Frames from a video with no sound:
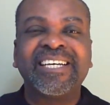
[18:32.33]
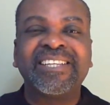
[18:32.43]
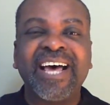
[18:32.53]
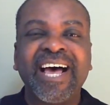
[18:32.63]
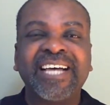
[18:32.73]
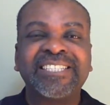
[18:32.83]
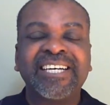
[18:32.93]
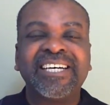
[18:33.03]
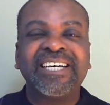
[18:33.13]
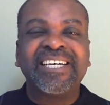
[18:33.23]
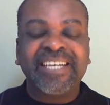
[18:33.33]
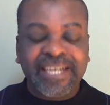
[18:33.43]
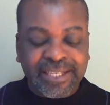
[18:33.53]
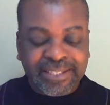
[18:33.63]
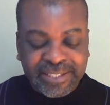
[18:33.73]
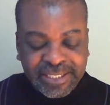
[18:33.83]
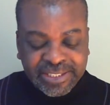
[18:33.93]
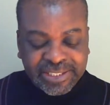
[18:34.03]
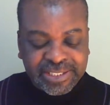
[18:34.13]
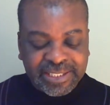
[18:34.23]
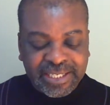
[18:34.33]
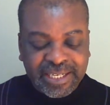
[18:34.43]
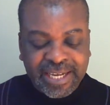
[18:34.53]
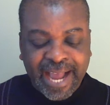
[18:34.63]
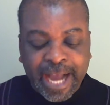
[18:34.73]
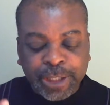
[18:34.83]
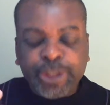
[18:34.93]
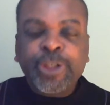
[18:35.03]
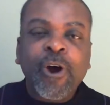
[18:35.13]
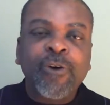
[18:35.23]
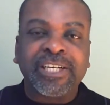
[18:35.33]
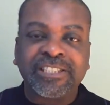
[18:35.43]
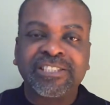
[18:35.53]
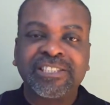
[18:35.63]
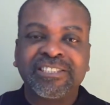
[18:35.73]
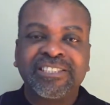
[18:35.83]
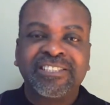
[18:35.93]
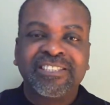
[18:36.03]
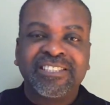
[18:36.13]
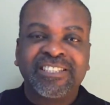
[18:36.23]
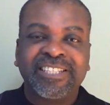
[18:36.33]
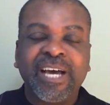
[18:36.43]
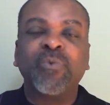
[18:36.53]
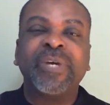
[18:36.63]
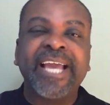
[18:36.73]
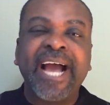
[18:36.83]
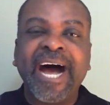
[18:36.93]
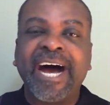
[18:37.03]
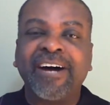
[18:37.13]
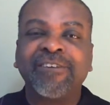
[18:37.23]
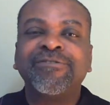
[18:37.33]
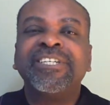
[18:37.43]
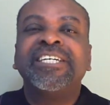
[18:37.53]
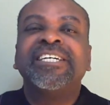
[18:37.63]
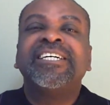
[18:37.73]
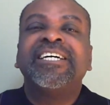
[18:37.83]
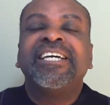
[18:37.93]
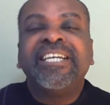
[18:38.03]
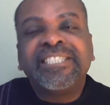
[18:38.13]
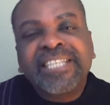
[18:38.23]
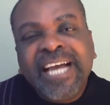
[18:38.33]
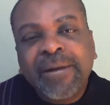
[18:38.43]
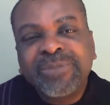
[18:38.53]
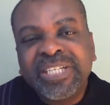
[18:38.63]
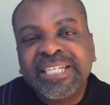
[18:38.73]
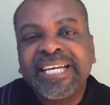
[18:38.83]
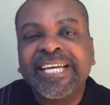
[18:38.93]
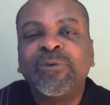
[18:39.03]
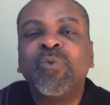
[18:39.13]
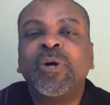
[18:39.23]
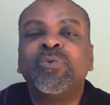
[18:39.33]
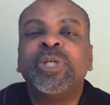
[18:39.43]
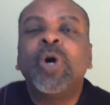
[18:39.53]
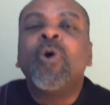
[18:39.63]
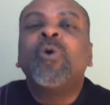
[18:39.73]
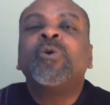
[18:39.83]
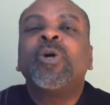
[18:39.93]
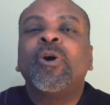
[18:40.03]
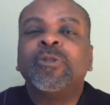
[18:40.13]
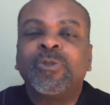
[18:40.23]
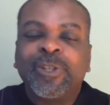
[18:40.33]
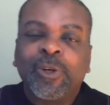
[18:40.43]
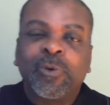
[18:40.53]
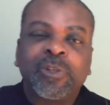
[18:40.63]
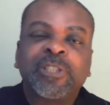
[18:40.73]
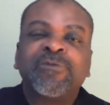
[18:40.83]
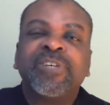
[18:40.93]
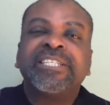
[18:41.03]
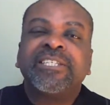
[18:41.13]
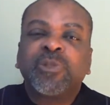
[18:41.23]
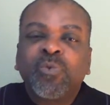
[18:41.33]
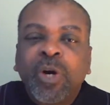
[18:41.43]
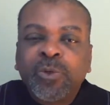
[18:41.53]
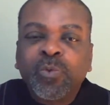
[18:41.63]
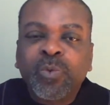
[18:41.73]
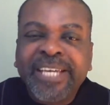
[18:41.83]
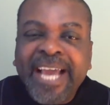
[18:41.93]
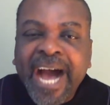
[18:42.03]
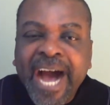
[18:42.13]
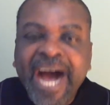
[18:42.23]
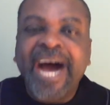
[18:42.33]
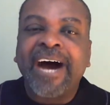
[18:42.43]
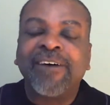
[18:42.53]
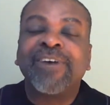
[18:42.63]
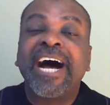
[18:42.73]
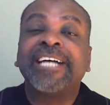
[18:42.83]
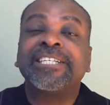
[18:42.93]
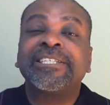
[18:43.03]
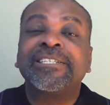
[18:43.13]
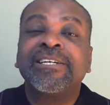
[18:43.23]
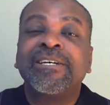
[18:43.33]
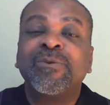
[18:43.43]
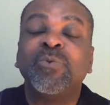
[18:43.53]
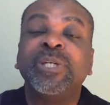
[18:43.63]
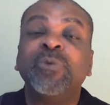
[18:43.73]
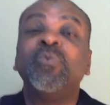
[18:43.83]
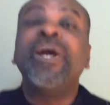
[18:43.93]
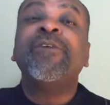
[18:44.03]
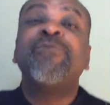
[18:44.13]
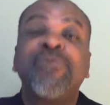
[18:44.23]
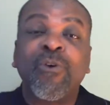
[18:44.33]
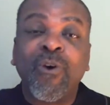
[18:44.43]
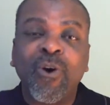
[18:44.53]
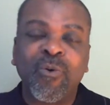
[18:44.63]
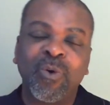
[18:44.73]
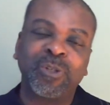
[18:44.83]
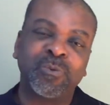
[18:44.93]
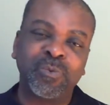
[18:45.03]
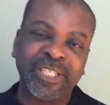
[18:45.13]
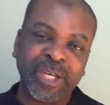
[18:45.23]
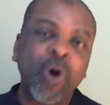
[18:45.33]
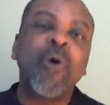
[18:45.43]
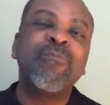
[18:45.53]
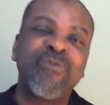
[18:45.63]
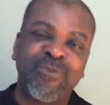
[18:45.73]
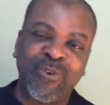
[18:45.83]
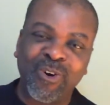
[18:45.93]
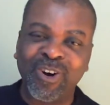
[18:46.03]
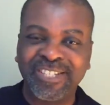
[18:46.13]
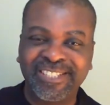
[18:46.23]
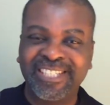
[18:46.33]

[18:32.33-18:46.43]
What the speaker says: that this assurance that we have is captured in what we hold on to. In other words, faith is what we have as we wait for what we hope for.